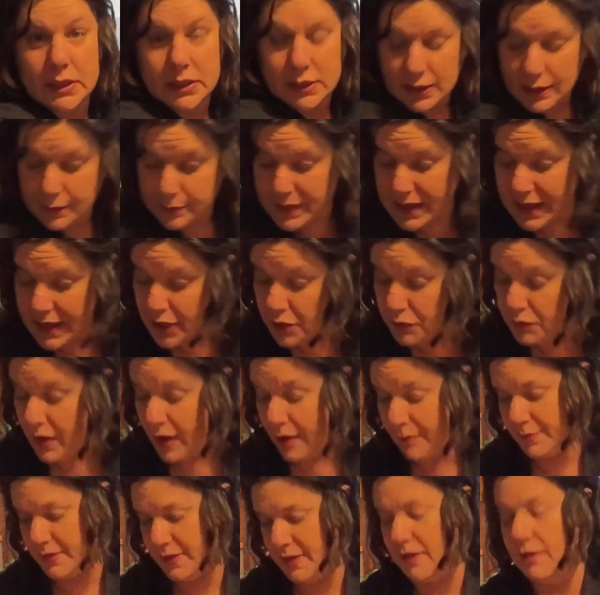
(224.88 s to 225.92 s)
let me
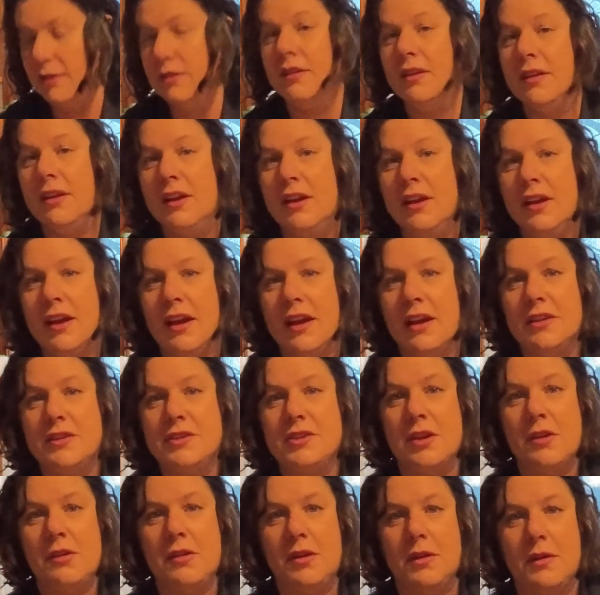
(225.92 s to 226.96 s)
interrupt and
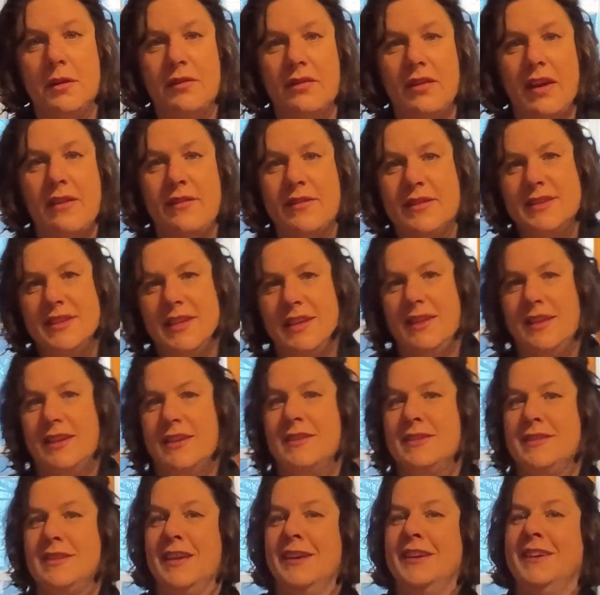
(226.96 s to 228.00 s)
show you if you haven't seen
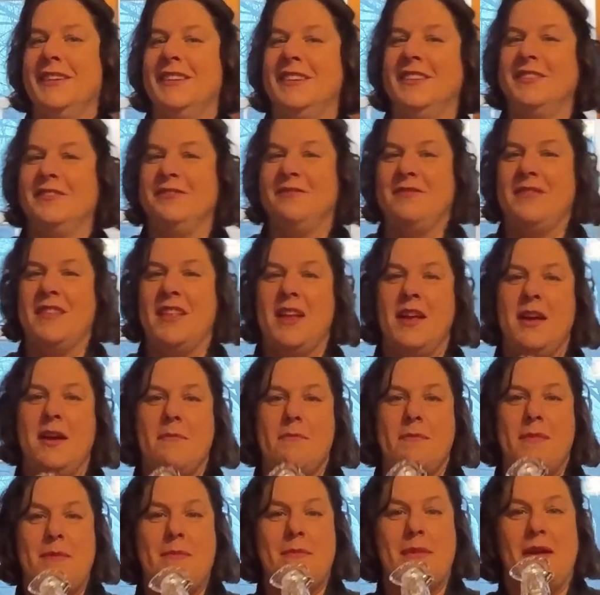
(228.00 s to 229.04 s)
this.
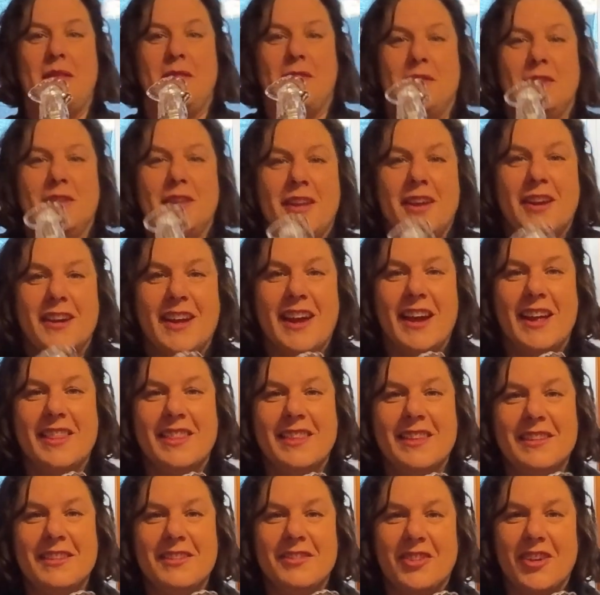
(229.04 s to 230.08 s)
My mother-in-law got
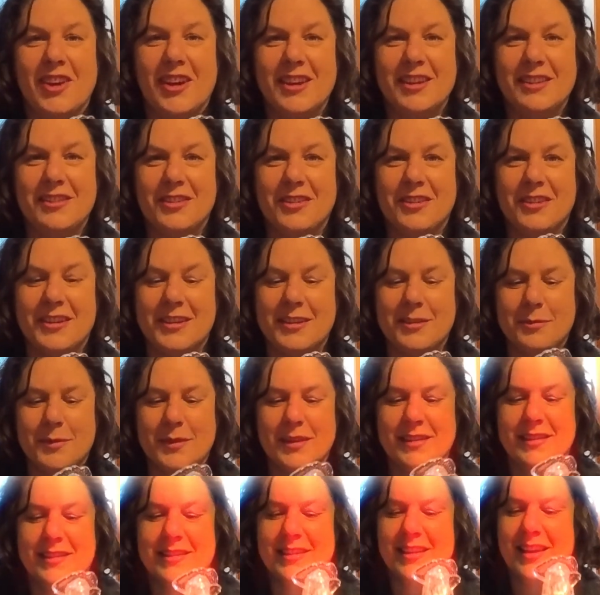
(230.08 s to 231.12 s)
this for us for
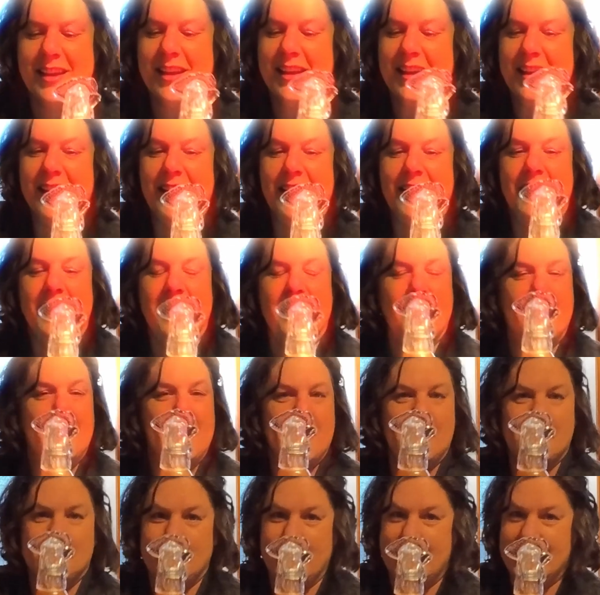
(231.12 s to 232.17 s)
Christmas.
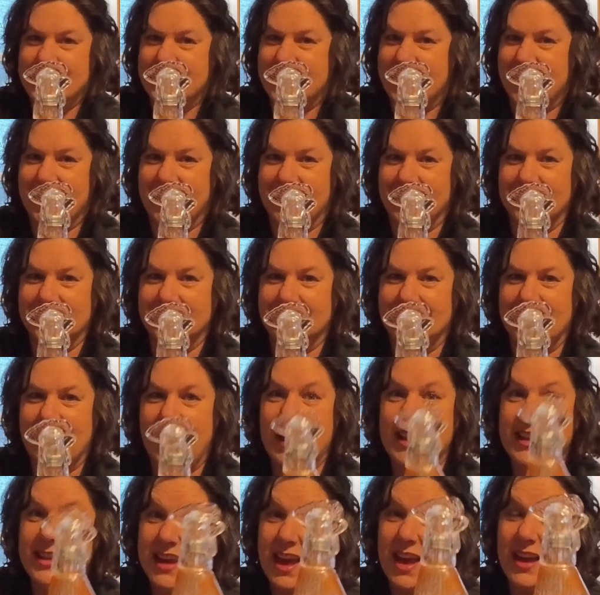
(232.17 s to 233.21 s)
Oh my dang.
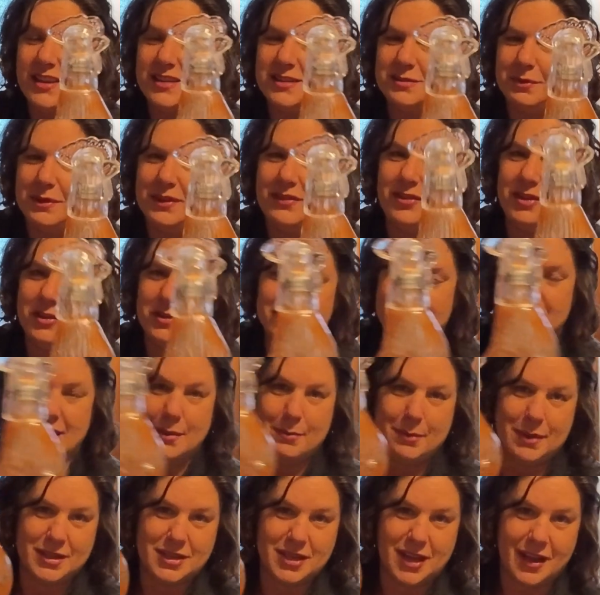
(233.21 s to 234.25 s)
And yes, we've used that
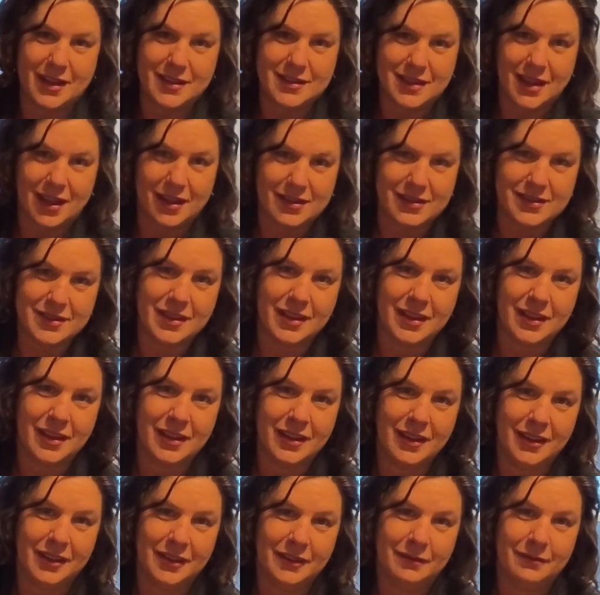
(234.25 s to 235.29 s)
much hot sauce
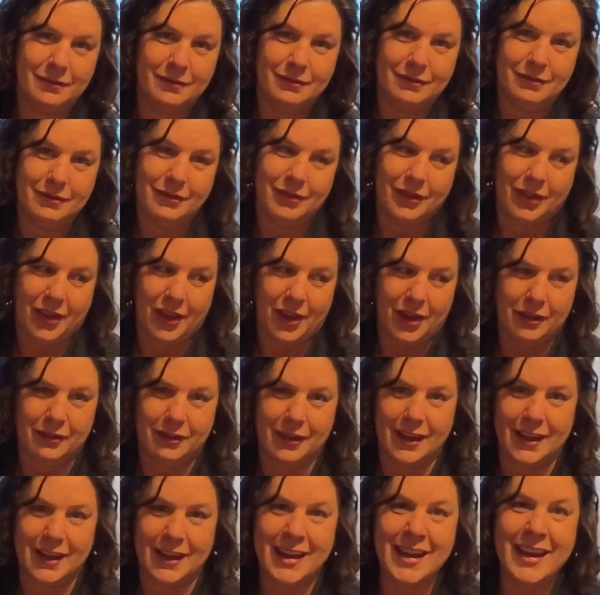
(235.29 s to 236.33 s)

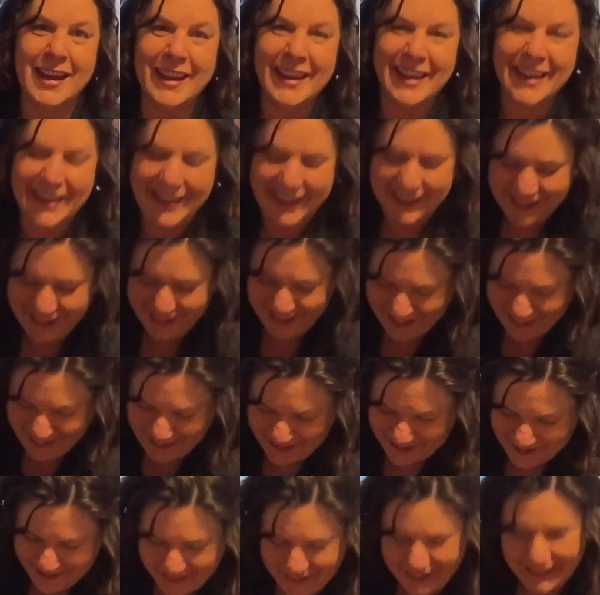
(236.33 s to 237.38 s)
already.
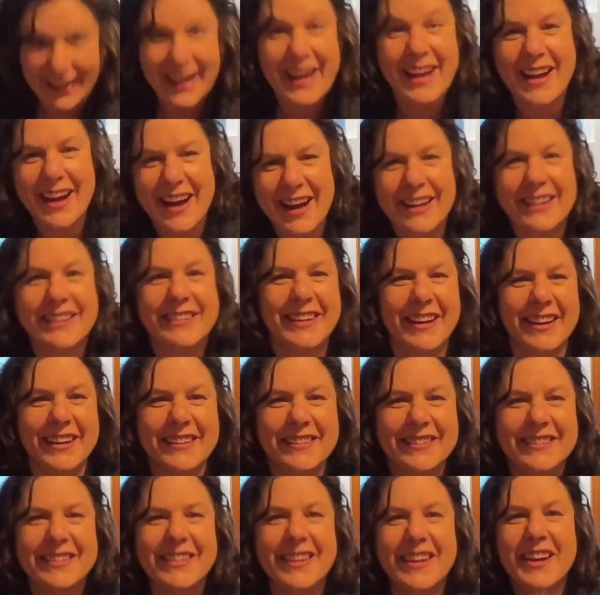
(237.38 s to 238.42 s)
We like hot
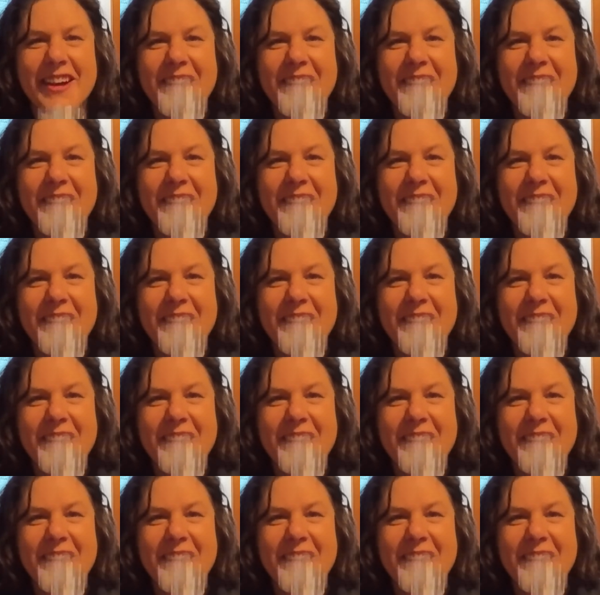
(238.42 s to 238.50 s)
sauce